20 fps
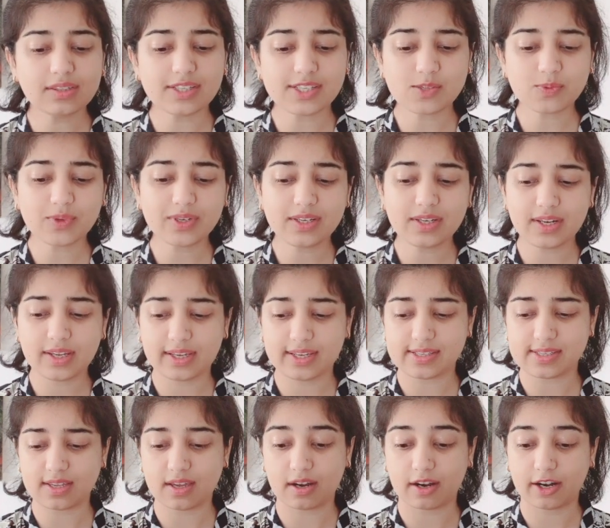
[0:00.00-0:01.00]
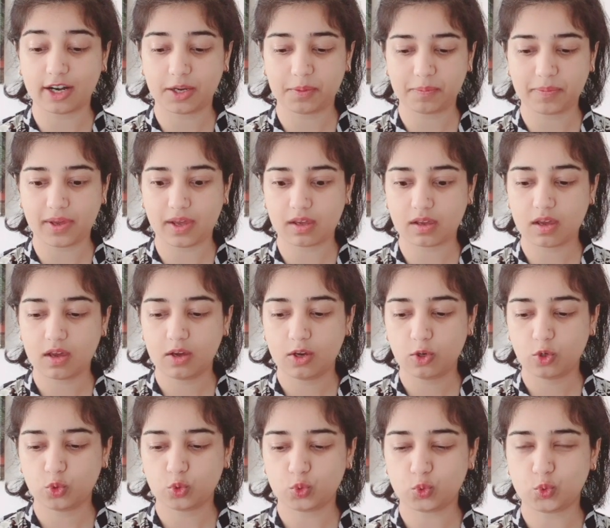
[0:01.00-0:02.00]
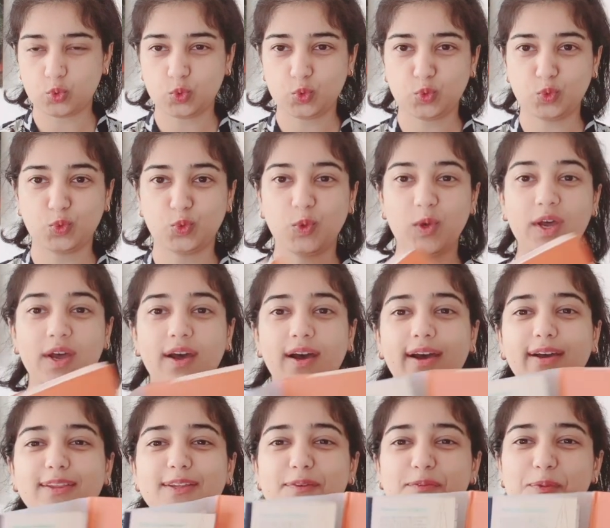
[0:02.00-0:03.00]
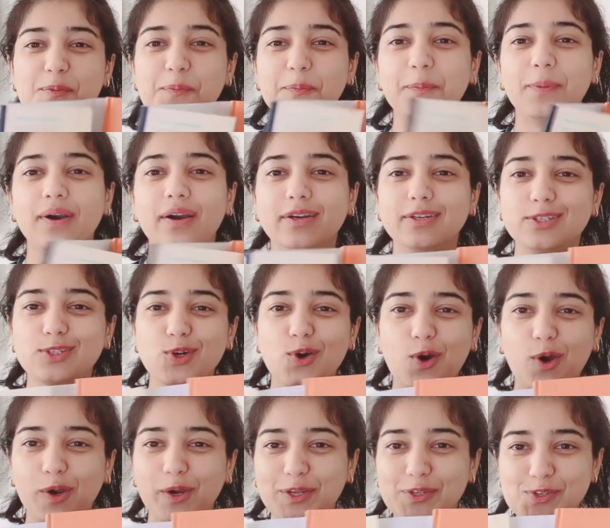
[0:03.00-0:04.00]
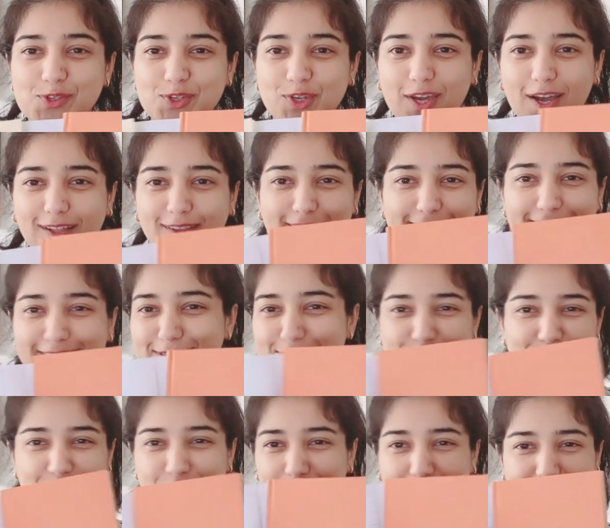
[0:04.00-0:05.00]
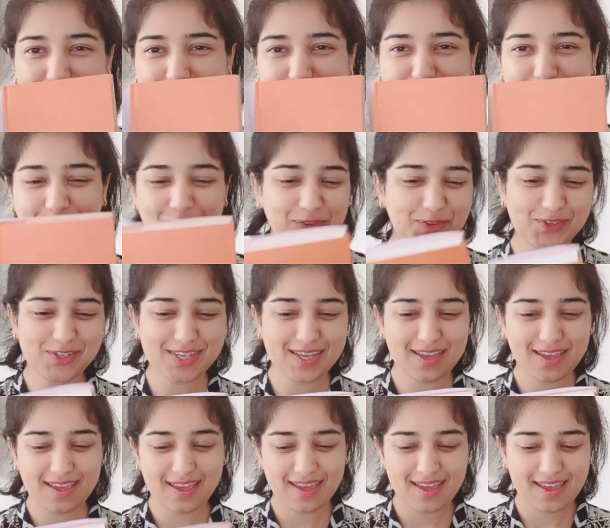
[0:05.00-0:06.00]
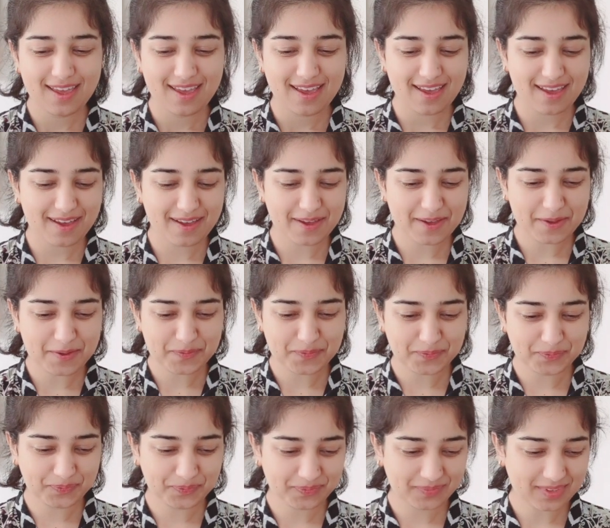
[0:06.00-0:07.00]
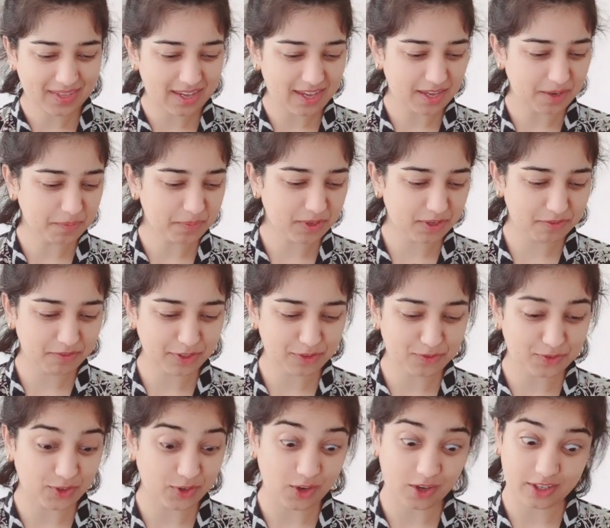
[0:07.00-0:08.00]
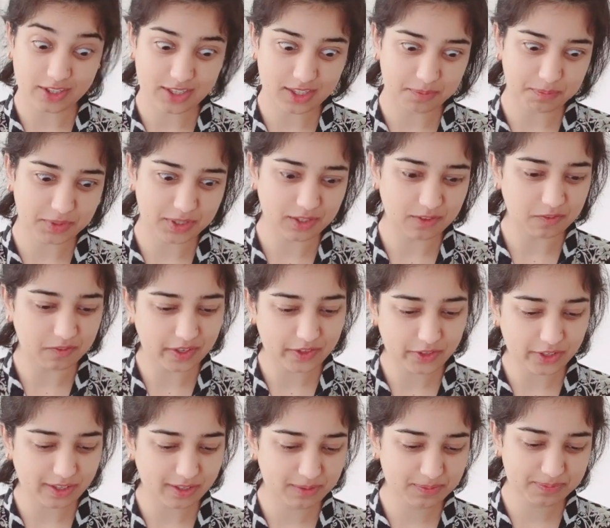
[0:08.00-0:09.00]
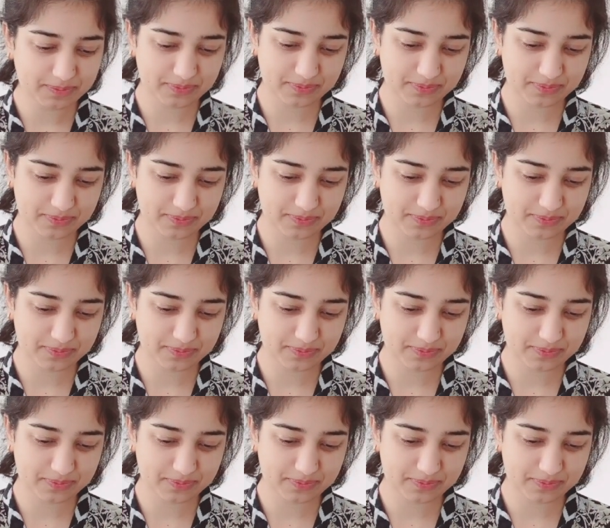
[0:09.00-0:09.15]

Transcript: This one is a hardback. Ooh, I love the burnt orange color. It's very cute um, and perfect for autumnal weather.